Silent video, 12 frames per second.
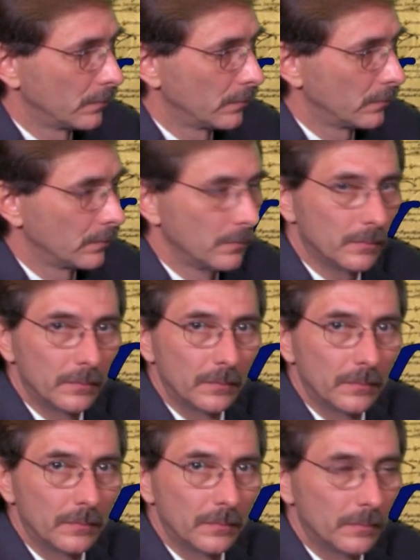
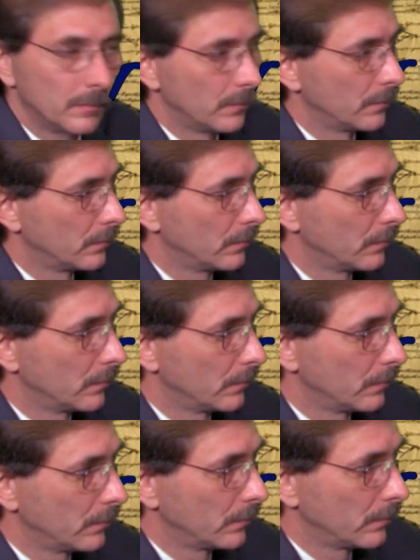
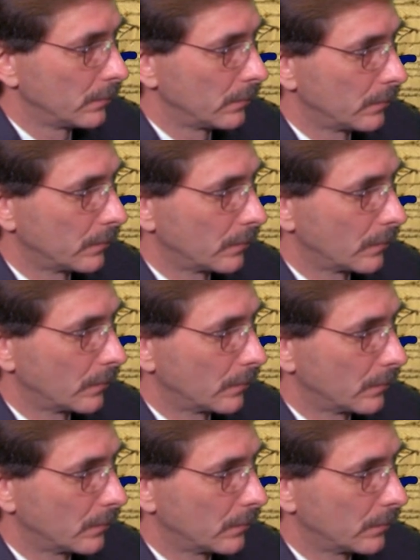
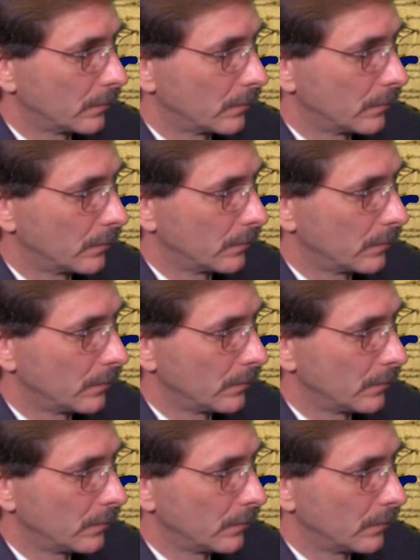
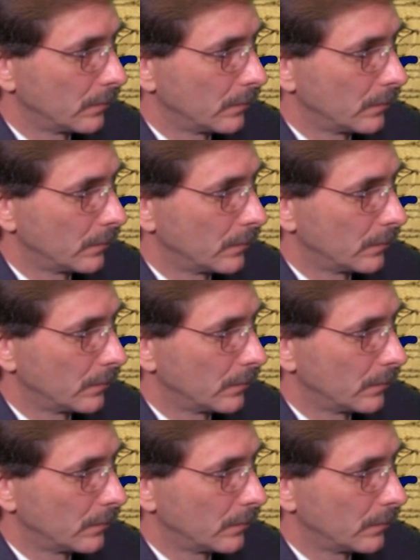No words are spoken by the person on screen.